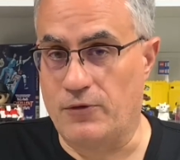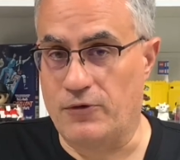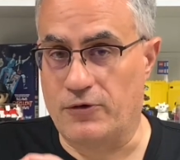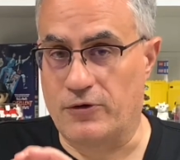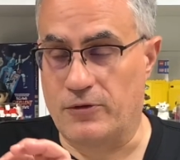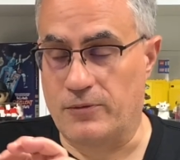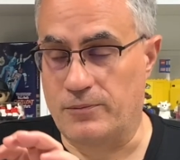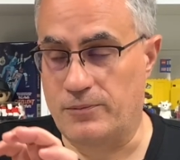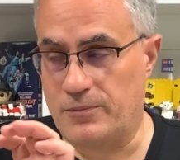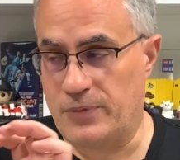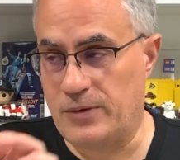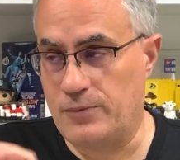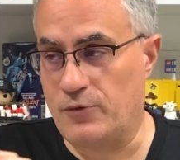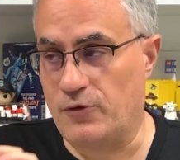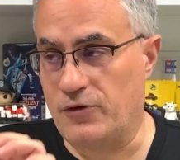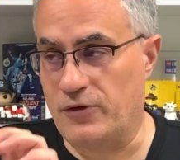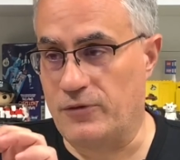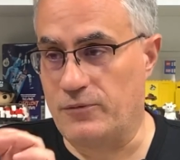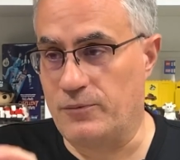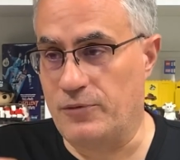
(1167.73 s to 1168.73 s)
There are people
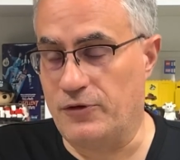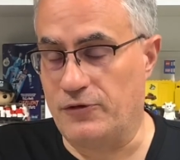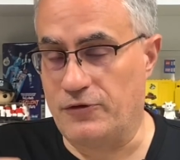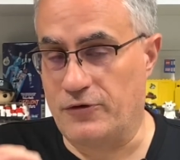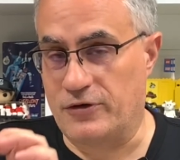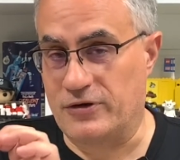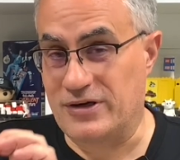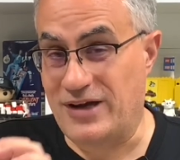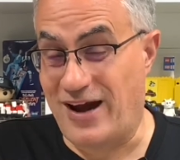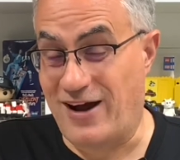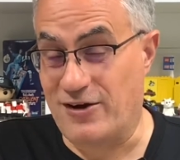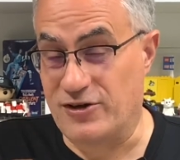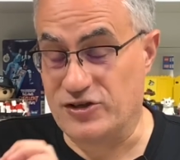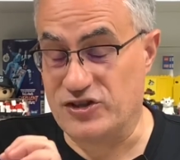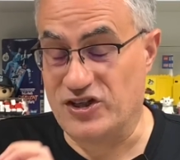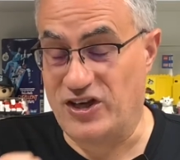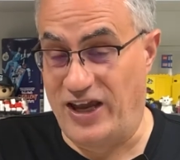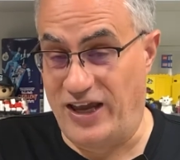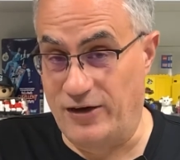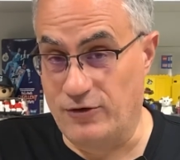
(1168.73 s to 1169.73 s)
that have built their entire
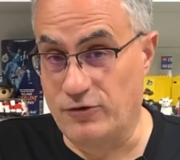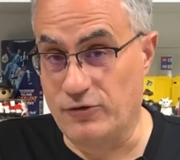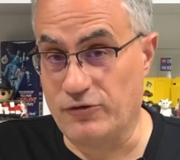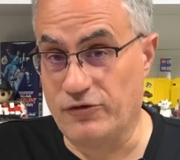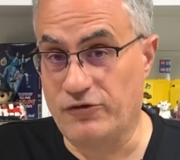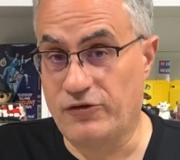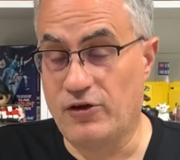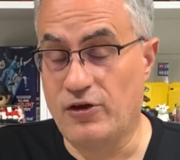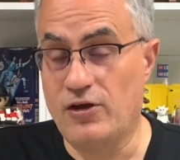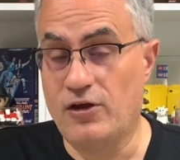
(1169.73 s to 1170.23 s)
channels